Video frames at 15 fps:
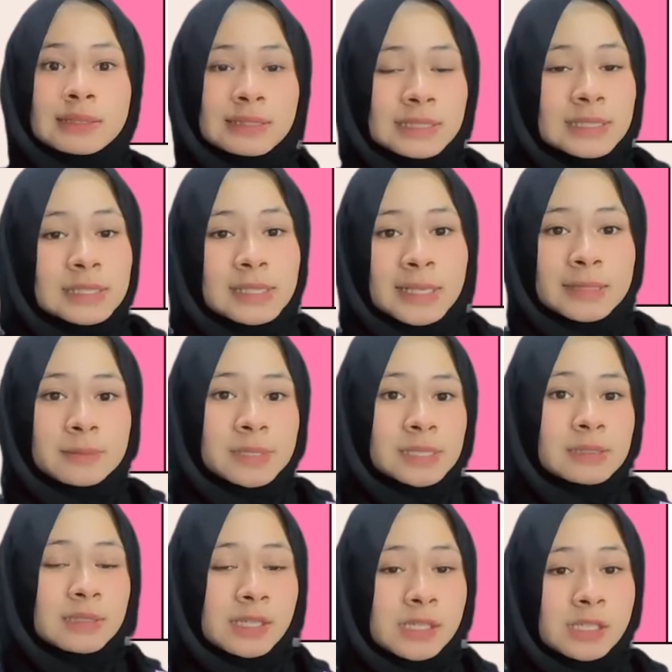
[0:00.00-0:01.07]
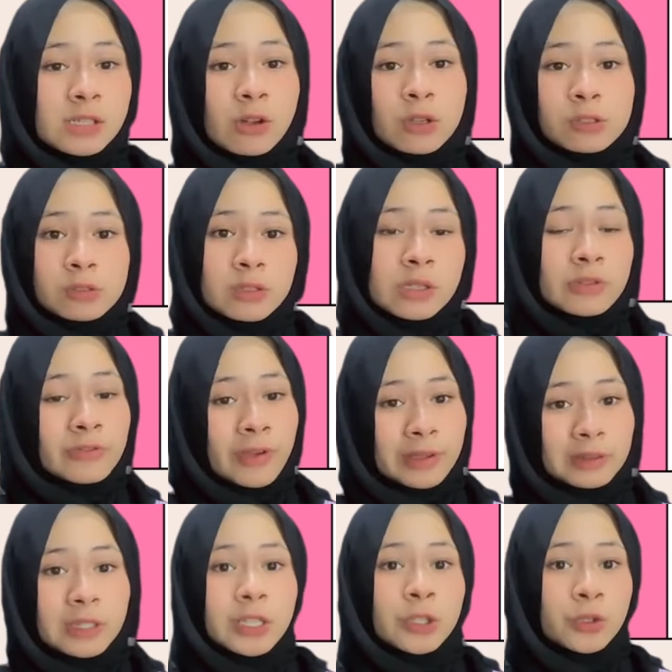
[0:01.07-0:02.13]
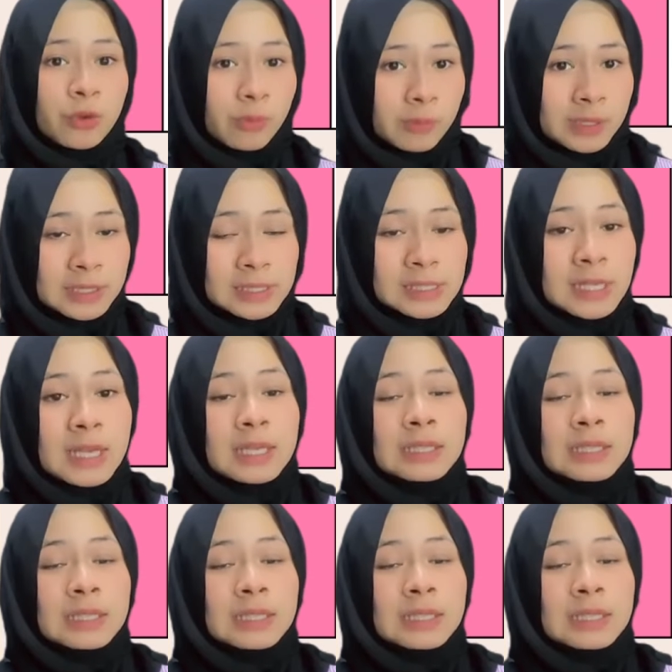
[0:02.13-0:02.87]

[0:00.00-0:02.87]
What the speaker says: This climate change also affected humans